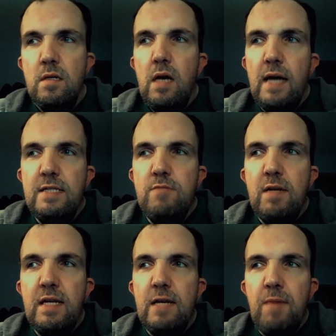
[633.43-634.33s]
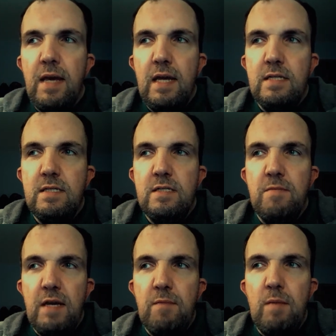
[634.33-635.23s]
I just want to get paid to
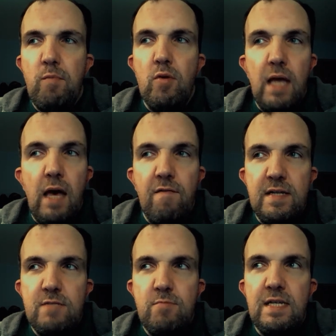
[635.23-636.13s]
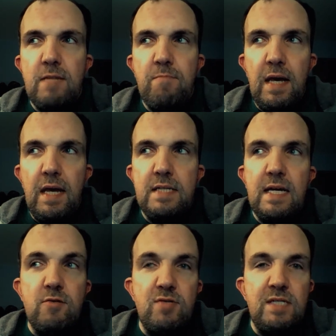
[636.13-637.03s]
make people laugh. I just want to get paid to
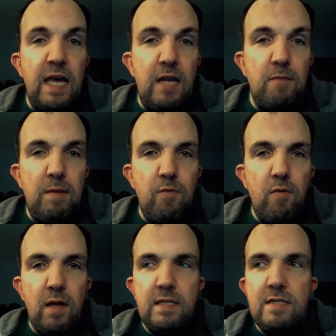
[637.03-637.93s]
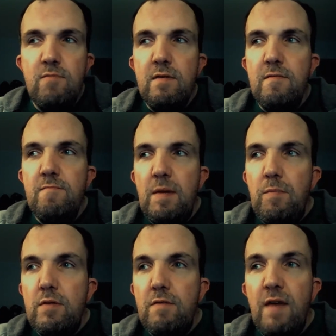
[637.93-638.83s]
entertain people. I just want
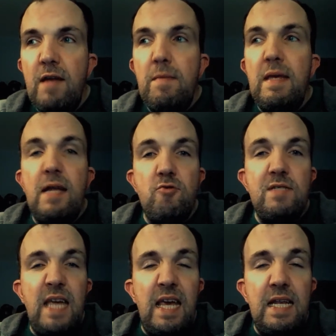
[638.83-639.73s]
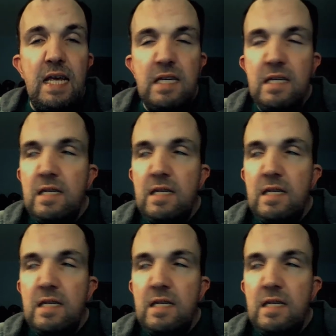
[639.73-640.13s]
people to find me entertaining.